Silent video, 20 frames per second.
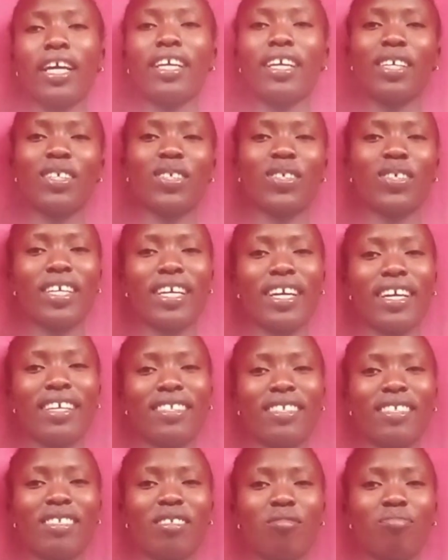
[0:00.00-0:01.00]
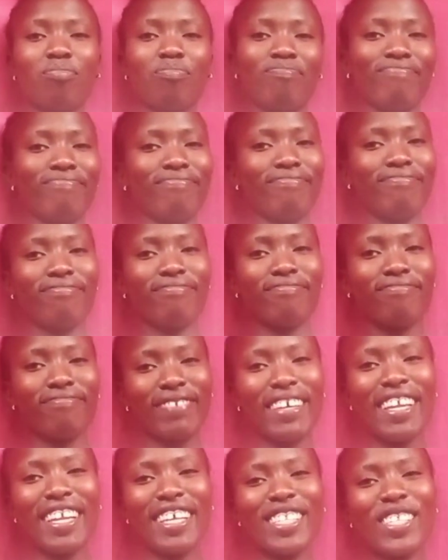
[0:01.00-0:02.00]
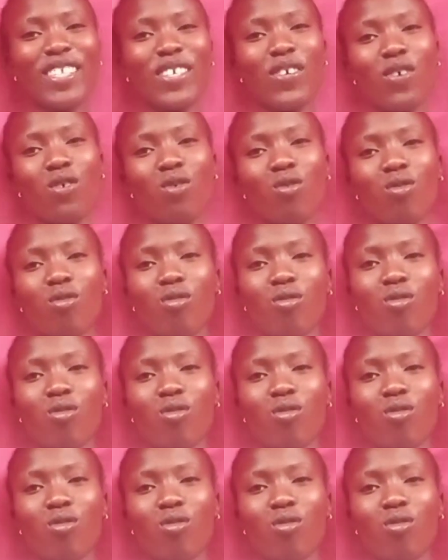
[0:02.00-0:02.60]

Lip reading: Yeah, so guys, let's go.